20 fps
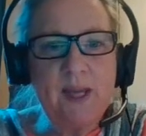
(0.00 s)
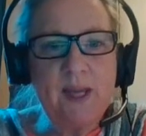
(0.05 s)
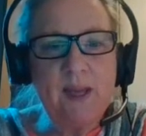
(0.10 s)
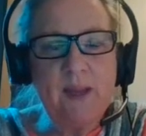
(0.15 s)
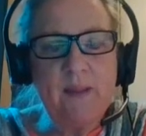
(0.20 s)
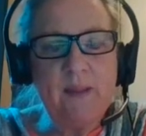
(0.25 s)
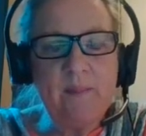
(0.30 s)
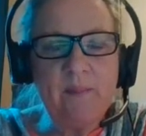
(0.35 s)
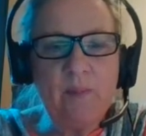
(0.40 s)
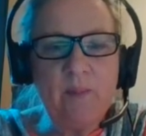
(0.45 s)

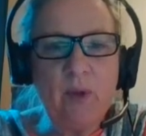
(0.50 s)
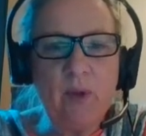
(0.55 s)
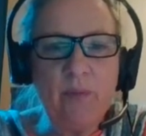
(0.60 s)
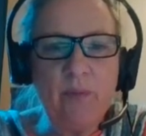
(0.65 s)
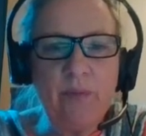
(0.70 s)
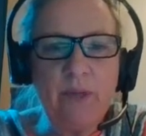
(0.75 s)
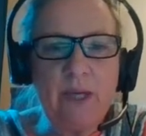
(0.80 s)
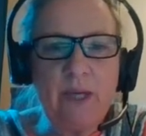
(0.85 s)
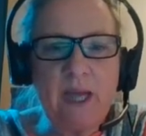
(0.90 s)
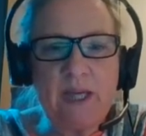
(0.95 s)
um,
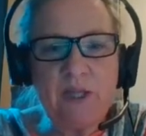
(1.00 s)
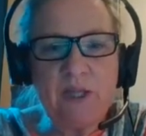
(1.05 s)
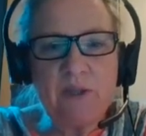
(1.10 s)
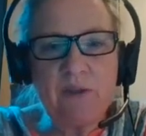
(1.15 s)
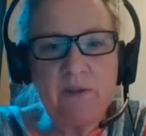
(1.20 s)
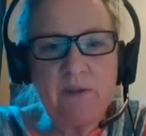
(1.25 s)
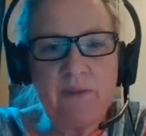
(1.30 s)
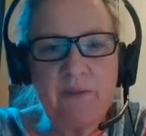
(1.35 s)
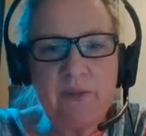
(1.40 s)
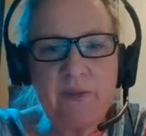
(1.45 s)
of the
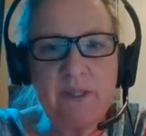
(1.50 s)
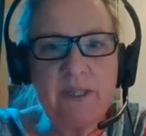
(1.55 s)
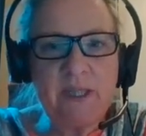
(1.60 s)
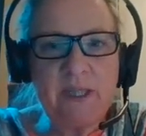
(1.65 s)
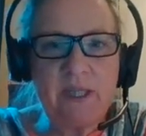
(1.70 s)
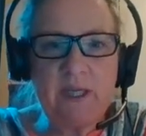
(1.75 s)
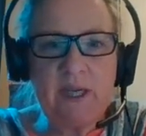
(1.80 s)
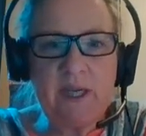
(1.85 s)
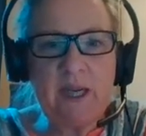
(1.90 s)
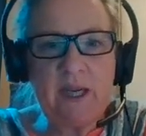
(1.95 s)
nature of the
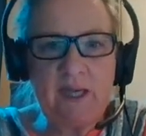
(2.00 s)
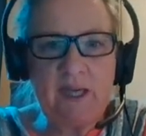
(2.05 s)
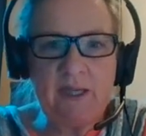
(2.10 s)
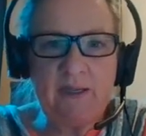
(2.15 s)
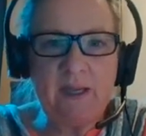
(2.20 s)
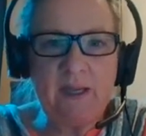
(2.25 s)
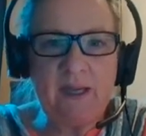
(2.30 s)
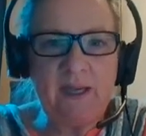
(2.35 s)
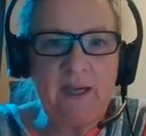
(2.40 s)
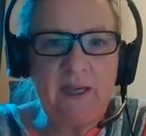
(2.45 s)
DNA in
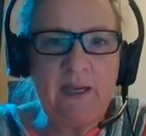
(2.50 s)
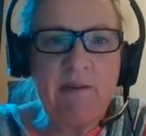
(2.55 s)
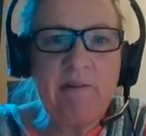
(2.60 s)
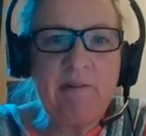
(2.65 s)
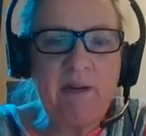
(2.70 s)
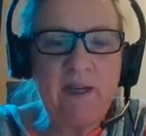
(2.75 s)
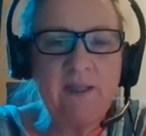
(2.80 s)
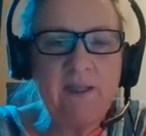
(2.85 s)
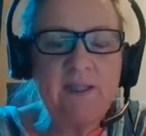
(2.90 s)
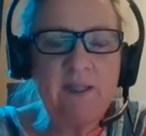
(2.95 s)
that
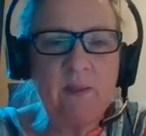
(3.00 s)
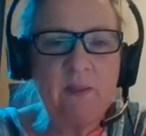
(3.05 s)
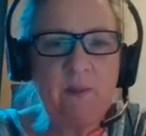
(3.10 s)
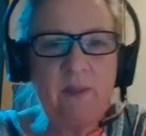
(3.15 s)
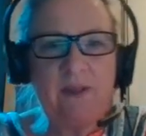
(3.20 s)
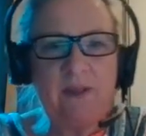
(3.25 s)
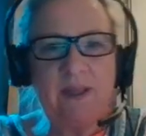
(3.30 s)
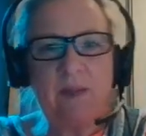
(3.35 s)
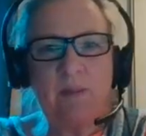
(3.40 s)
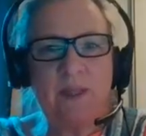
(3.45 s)
area. So
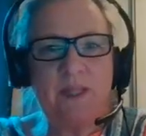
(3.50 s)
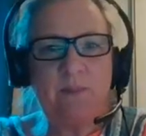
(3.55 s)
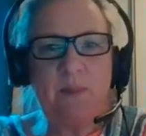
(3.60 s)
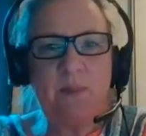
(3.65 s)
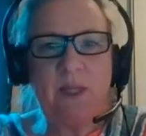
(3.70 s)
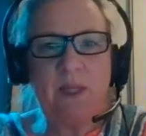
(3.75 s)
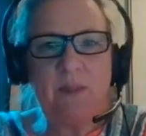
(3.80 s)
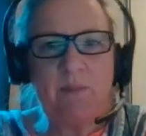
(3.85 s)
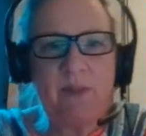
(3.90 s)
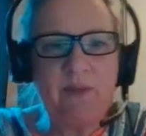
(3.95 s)
that one's
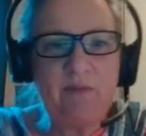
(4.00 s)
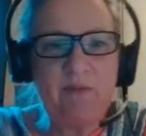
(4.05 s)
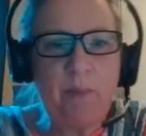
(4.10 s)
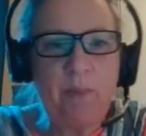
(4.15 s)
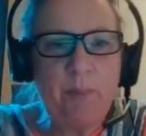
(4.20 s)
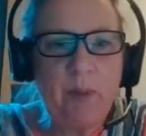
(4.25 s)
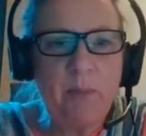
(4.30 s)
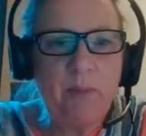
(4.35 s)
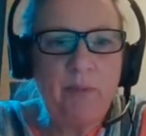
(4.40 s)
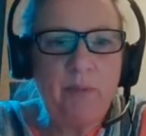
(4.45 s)
been a bit of a
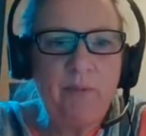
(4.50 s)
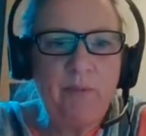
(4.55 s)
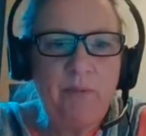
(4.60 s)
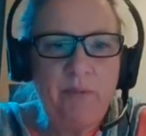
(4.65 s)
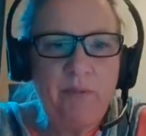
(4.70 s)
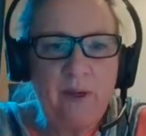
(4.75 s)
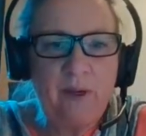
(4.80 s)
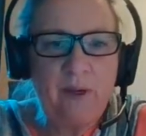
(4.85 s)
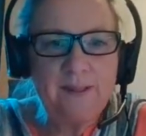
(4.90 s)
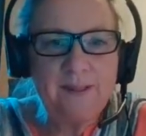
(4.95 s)
problem
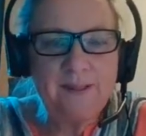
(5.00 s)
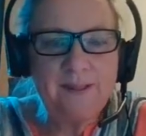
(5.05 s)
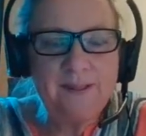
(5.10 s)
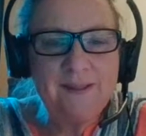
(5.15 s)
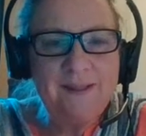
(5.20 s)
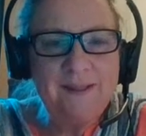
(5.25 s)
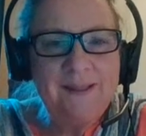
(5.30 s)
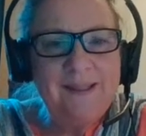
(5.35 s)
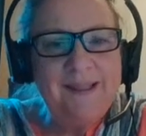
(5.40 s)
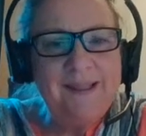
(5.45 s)
for us.
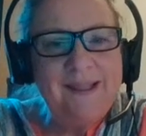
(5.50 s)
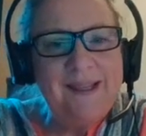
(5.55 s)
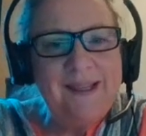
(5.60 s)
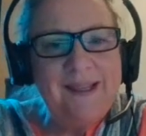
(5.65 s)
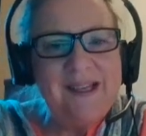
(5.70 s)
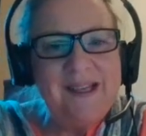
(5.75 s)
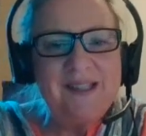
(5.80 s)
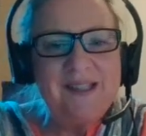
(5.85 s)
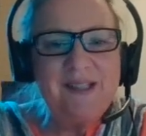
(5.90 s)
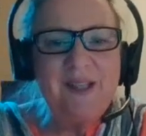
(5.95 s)

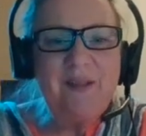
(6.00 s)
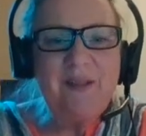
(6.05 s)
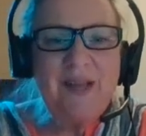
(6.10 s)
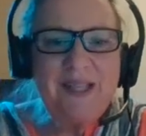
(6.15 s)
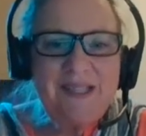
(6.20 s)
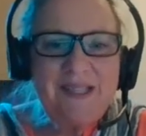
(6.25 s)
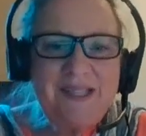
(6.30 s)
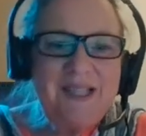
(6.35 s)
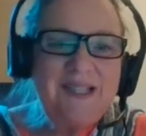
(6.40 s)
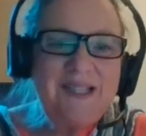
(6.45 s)
So
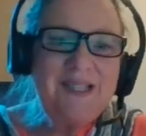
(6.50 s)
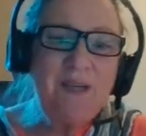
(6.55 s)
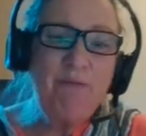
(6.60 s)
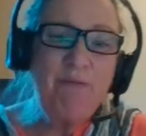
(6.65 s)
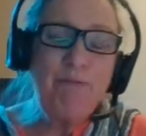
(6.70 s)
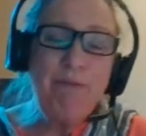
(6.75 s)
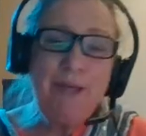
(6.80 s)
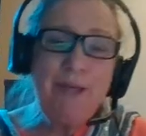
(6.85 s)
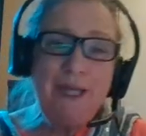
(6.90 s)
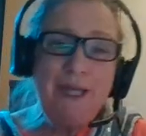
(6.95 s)
that's just a
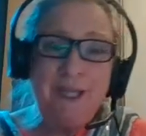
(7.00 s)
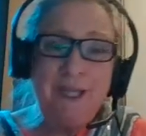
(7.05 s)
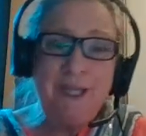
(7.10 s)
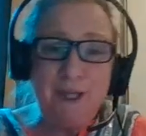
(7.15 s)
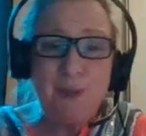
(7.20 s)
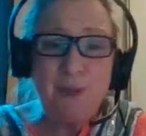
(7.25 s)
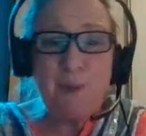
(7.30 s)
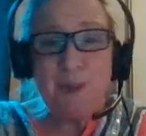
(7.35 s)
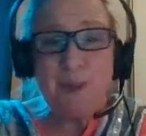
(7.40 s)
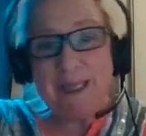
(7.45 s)
really
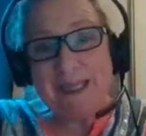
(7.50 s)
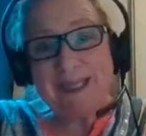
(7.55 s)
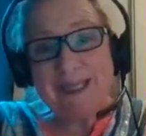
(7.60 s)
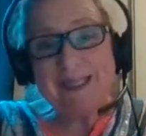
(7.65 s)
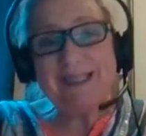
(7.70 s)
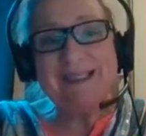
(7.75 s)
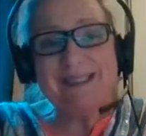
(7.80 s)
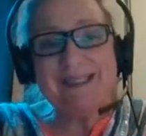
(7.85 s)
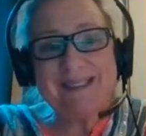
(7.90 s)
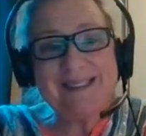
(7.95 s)
quick
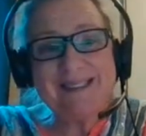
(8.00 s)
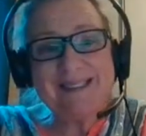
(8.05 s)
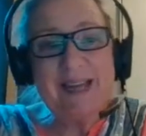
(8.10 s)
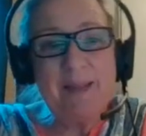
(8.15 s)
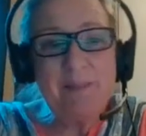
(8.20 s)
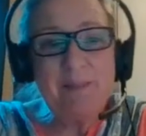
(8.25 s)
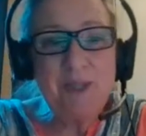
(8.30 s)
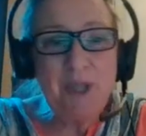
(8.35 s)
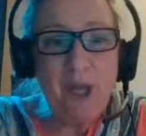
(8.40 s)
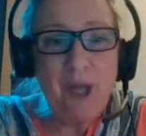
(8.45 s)

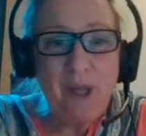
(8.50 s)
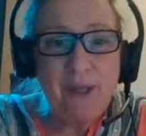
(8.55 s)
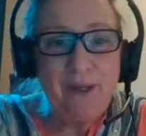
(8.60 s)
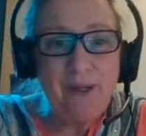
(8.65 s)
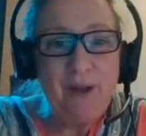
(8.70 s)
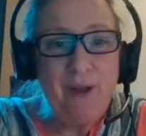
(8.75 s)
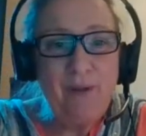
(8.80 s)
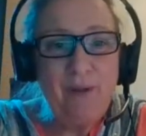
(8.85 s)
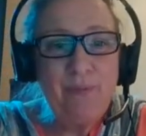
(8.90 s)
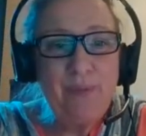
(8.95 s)
snapshot
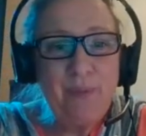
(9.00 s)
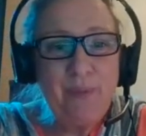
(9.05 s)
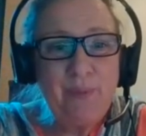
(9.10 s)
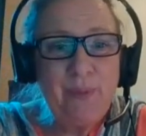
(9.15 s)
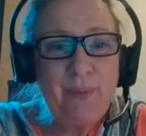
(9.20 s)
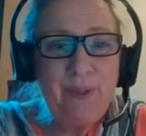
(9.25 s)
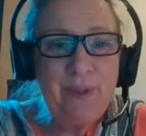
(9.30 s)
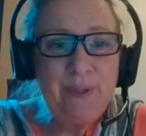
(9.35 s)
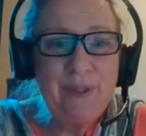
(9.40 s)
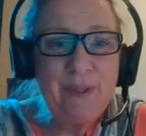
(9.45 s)
of the
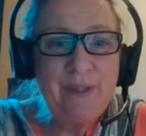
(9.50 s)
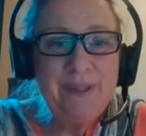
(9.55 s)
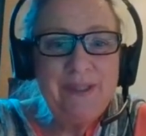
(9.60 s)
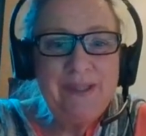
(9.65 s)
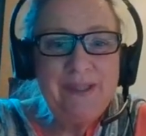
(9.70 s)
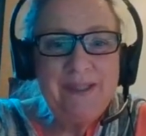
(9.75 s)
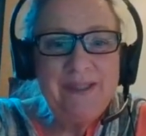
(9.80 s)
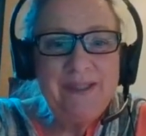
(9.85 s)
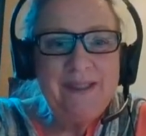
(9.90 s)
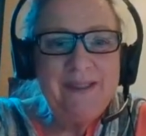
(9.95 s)
work
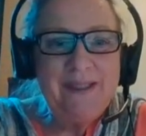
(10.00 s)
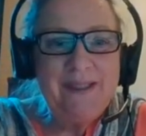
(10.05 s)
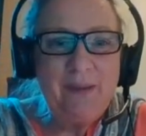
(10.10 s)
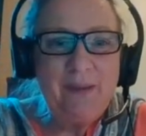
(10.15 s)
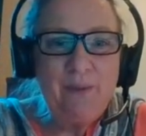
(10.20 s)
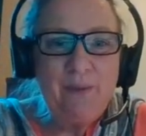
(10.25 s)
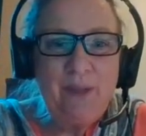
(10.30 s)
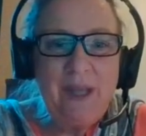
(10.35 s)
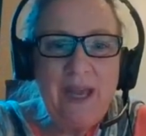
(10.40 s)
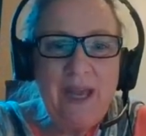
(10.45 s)

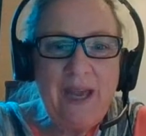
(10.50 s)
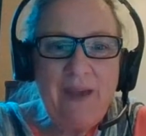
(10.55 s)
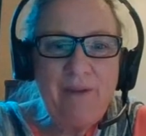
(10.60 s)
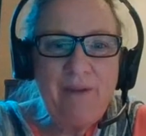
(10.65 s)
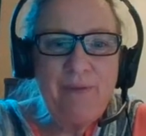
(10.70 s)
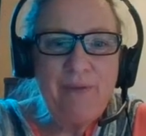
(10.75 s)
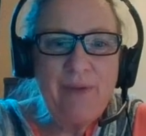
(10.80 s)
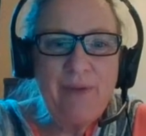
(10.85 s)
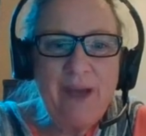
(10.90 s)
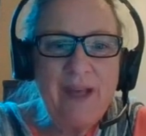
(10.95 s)
that we
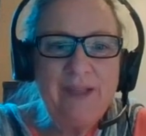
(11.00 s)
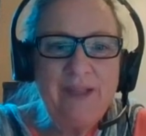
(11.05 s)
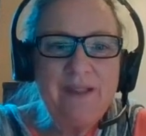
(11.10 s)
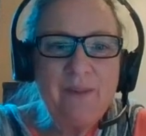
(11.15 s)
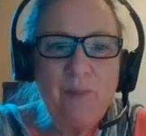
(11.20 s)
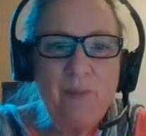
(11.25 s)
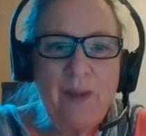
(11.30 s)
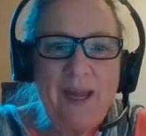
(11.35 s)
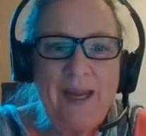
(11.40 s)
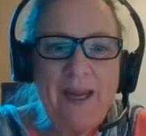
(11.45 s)
have
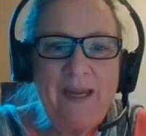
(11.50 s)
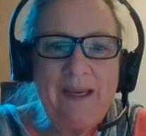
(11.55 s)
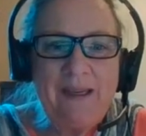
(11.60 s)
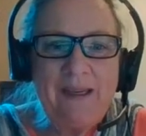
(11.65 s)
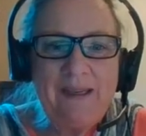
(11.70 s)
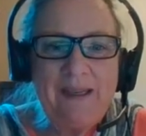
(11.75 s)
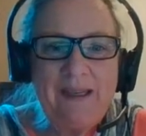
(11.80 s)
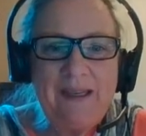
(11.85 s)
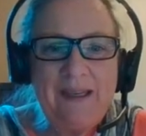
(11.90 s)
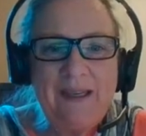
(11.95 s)

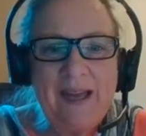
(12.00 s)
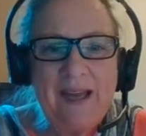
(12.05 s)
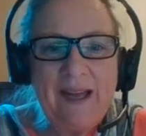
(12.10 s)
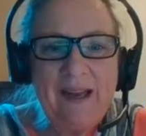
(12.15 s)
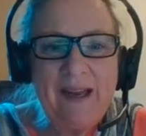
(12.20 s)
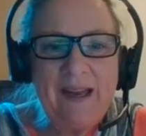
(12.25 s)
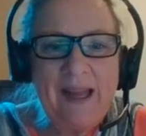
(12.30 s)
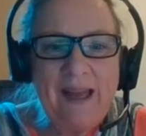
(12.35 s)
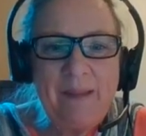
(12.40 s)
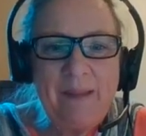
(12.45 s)
underway in
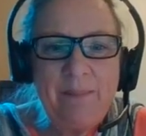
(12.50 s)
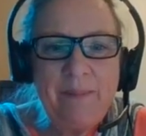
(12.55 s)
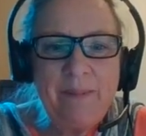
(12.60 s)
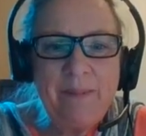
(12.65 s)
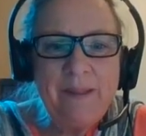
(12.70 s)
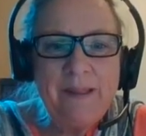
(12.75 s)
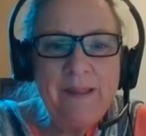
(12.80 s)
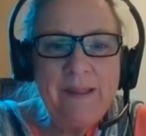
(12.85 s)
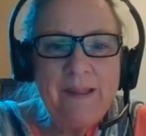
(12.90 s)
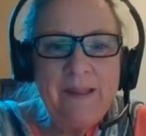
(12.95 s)
our lab.
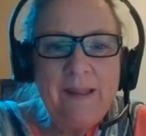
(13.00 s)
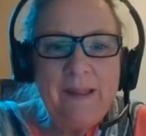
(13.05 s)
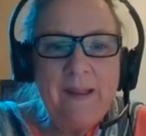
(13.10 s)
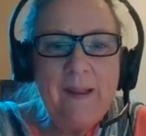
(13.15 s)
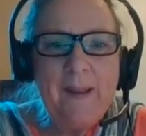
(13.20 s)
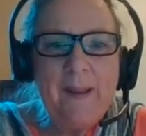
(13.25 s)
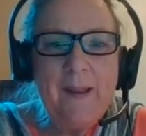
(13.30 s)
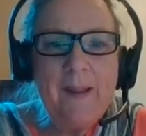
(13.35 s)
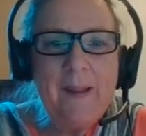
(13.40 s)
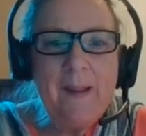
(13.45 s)

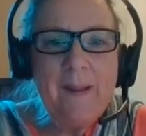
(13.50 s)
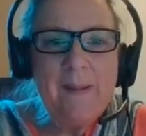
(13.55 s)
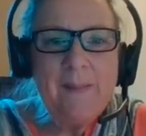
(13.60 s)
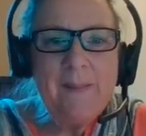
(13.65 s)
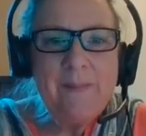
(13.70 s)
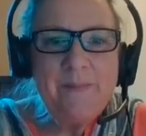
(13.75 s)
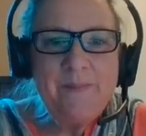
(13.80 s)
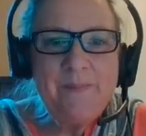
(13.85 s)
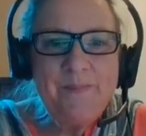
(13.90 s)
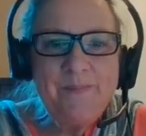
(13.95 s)

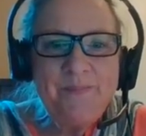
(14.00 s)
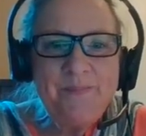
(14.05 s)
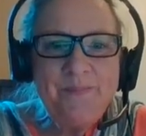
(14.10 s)
Um,